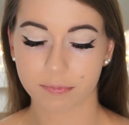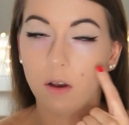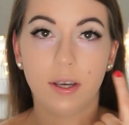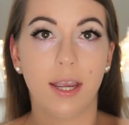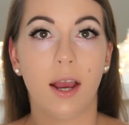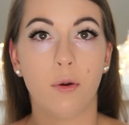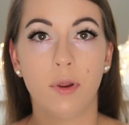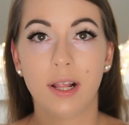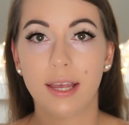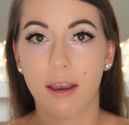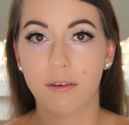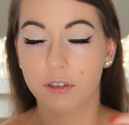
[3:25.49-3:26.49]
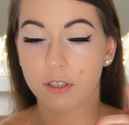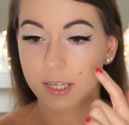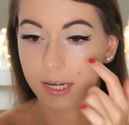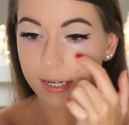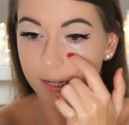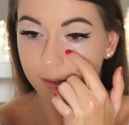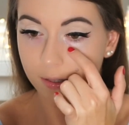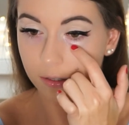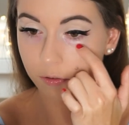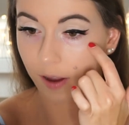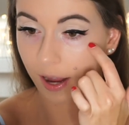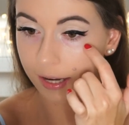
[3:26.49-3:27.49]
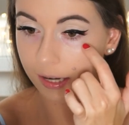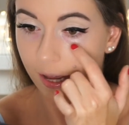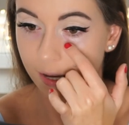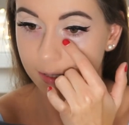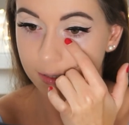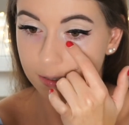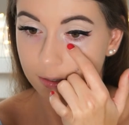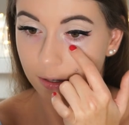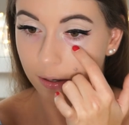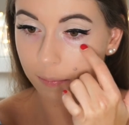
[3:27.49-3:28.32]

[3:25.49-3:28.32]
Okay, I really have to say that the fine lines,